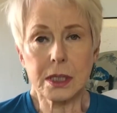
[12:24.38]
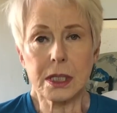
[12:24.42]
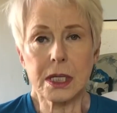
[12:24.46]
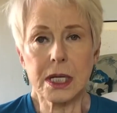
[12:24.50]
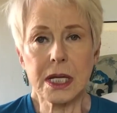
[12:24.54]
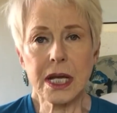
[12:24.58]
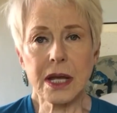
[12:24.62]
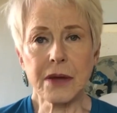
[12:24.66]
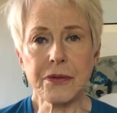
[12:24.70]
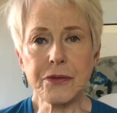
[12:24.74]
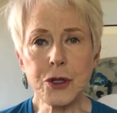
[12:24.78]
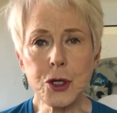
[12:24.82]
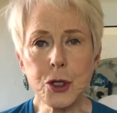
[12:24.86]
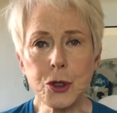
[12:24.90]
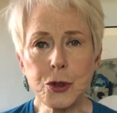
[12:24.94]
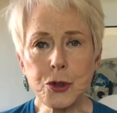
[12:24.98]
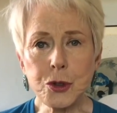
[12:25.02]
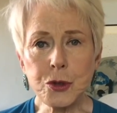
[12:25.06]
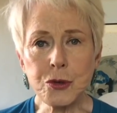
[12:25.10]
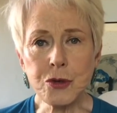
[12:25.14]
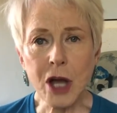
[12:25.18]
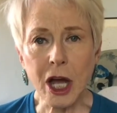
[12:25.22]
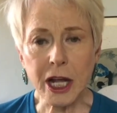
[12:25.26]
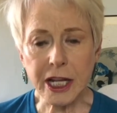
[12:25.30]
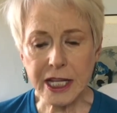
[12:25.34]
"If you
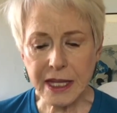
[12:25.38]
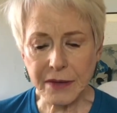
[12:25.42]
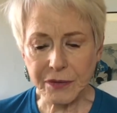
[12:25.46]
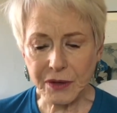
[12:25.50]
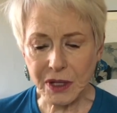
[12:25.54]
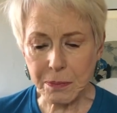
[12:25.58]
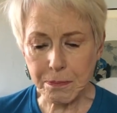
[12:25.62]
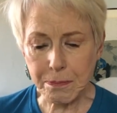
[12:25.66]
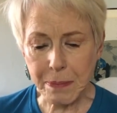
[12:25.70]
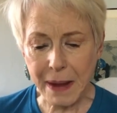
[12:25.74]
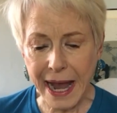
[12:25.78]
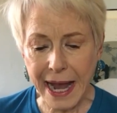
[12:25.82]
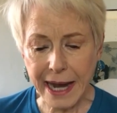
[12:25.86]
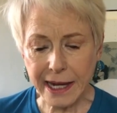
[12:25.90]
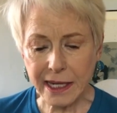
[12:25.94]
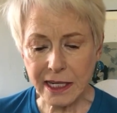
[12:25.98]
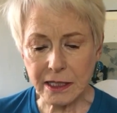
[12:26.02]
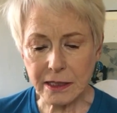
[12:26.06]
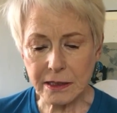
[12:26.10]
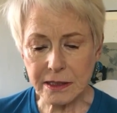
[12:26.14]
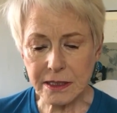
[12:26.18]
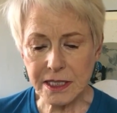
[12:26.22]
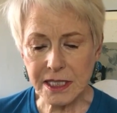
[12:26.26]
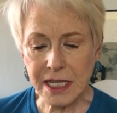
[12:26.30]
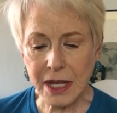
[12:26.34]
do not give it back,"
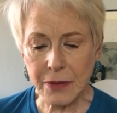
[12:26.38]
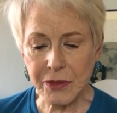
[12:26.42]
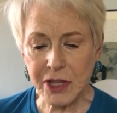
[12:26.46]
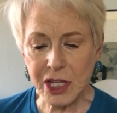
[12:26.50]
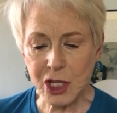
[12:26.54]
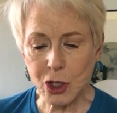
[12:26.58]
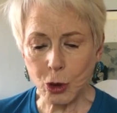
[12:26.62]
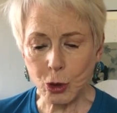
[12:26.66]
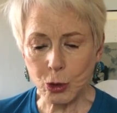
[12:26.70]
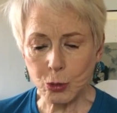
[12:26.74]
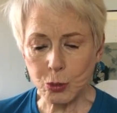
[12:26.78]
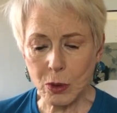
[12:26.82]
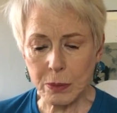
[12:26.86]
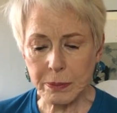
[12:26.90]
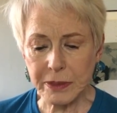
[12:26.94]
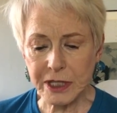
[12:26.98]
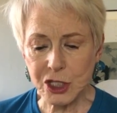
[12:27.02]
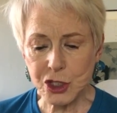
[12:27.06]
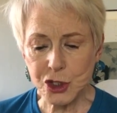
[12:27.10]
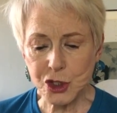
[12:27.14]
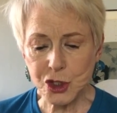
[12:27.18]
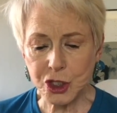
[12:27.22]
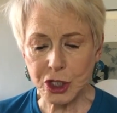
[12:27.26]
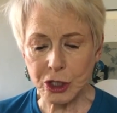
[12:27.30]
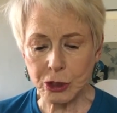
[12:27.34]
said the old
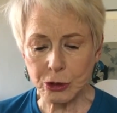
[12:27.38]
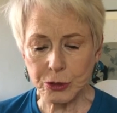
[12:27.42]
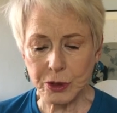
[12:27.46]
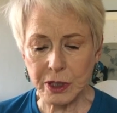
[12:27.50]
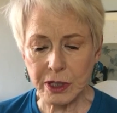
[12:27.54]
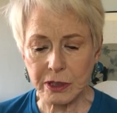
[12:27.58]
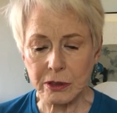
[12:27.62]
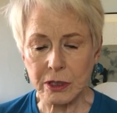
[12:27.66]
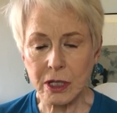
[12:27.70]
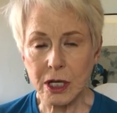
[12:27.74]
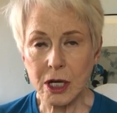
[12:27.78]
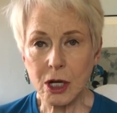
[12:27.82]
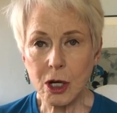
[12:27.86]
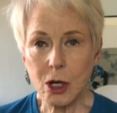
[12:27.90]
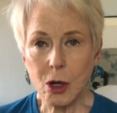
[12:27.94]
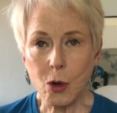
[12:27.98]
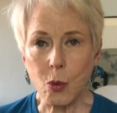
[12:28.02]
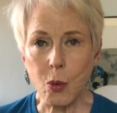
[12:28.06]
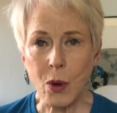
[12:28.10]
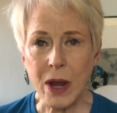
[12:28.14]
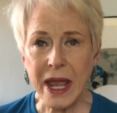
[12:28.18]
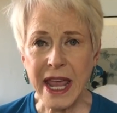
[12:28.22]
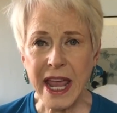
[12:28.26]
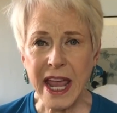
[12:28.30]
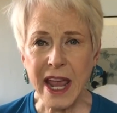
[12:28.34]
woman's children,
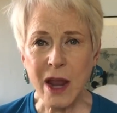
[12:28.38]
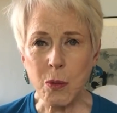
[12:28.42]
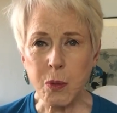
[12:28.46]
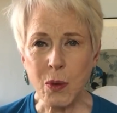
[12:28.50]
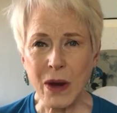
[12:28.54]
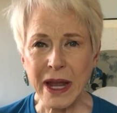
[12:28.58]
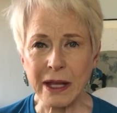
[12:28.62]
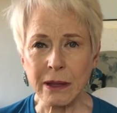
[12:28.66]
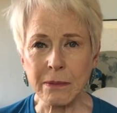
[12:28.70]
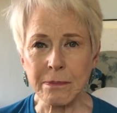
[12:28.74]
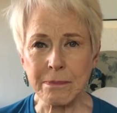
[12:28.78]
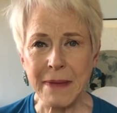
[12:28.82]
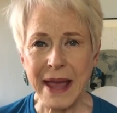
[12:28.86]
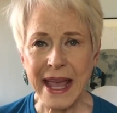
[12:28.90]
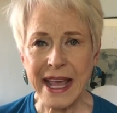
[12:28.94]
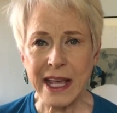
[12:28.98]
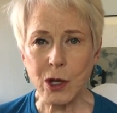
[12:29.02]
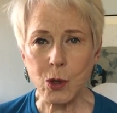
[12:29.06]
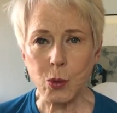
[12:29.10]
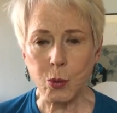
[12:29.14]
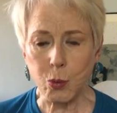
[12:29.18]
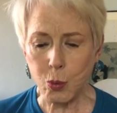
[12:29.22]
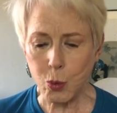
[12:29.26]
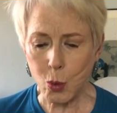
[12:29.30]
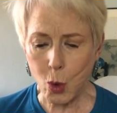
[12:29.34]
"we will
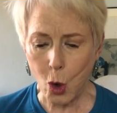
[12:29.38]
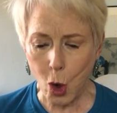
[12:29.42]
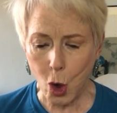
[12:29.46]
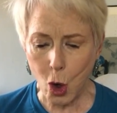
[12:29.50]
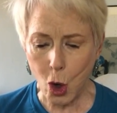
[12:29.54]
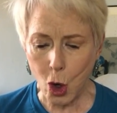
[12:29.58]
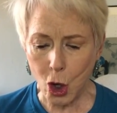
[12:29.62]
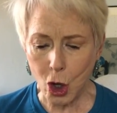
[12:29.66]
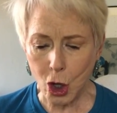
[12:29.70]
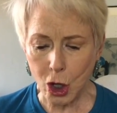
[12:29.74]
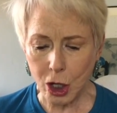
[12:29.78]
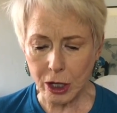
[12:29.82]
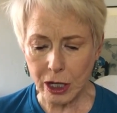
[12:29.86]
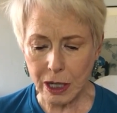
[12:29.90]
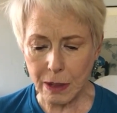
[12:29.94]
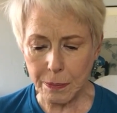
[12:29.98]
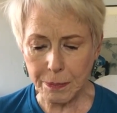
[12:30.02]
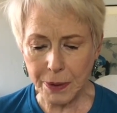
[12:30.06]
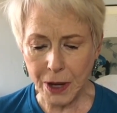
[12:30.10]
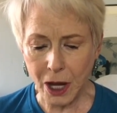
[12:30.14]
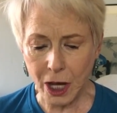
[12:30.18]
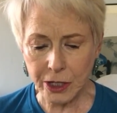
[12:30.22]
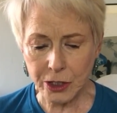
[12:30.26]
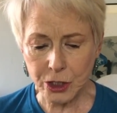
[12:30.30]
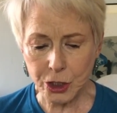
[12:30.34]
make war
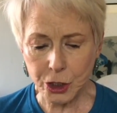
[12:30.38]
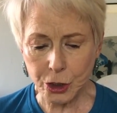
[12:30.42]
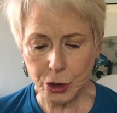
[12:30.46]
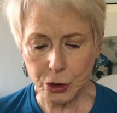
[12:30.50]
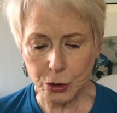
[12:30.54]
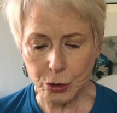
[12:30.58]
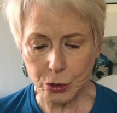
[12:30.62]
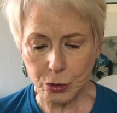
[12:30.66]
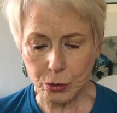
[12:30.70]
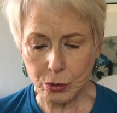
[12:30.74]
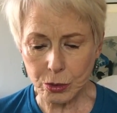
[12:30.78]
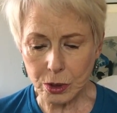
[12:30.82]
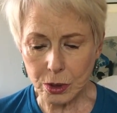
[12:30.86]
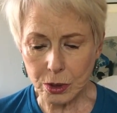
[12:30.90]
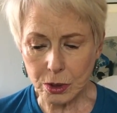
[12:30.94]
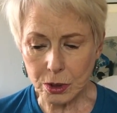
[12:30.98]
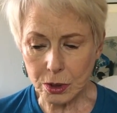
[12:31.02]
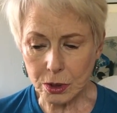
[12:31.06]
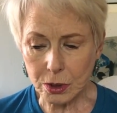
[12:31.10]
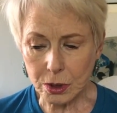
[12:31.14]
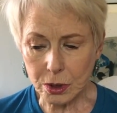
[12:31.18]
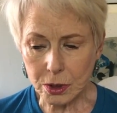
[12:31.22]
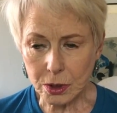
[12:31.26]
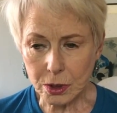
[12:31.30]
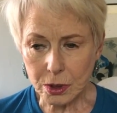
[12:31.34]
upon you."
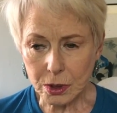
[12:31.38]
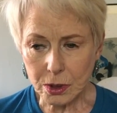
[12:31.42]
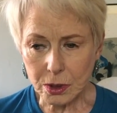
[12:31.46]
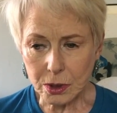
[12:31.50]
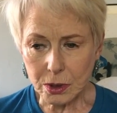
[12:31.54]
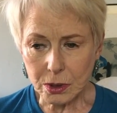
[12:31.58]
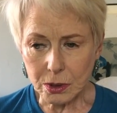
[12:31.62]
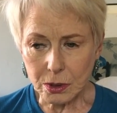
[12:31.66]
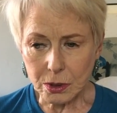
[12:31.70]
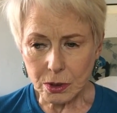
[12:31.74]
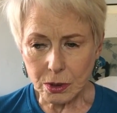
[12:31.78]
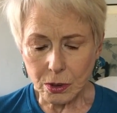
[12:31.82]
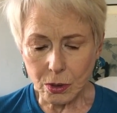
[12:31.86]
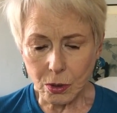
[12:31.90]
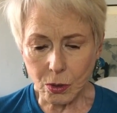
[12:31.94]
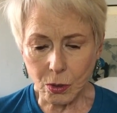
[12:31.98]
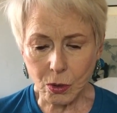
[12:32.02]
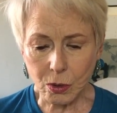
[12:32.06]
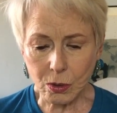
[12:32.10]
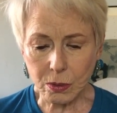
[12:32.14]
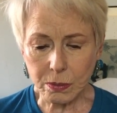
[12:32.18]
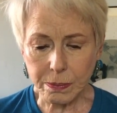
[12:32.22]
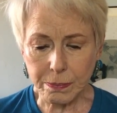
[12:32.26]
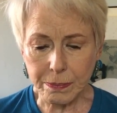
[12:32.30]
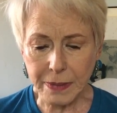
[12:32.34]

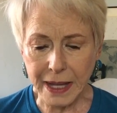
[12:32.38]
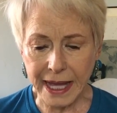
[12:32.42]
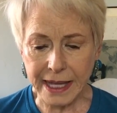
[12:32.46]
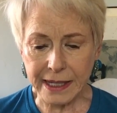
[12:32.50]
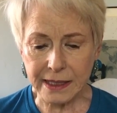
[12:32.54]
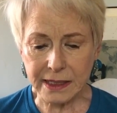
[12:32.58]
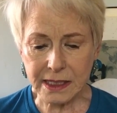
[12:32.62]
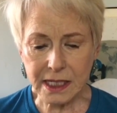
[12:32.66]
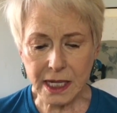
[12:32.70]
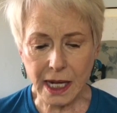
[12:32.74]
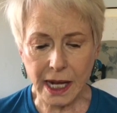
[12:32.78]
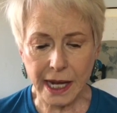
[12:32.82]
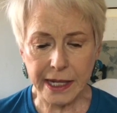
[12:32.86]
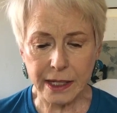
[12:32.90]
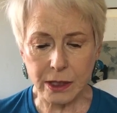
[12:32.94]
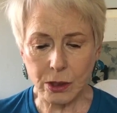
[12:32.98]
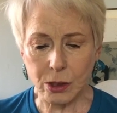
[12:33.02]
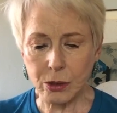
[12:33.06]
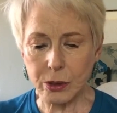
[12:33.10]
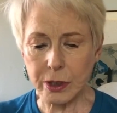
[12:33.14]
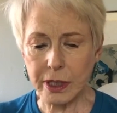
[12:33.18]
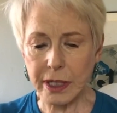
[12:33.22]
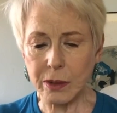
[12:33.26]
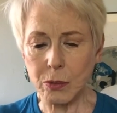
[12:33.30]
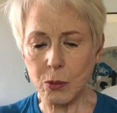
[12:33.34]
Old Man
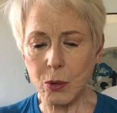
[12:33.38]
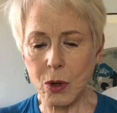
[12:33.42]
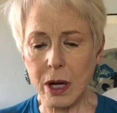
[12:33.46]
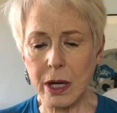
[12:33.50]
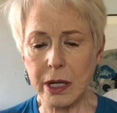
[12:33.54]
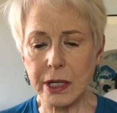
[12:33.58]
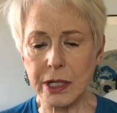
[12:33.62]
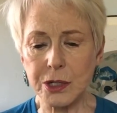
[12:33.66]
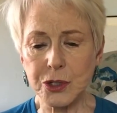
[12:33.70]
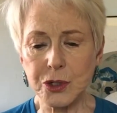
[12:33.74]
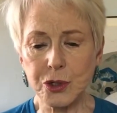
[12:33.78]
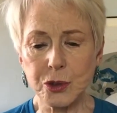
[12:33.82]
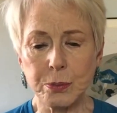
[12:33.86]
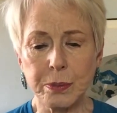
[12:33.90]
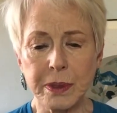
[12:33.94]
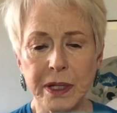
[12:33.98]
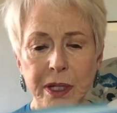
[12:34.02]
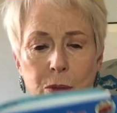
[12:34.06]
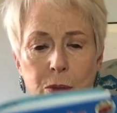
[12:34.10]
Coyote wanted to be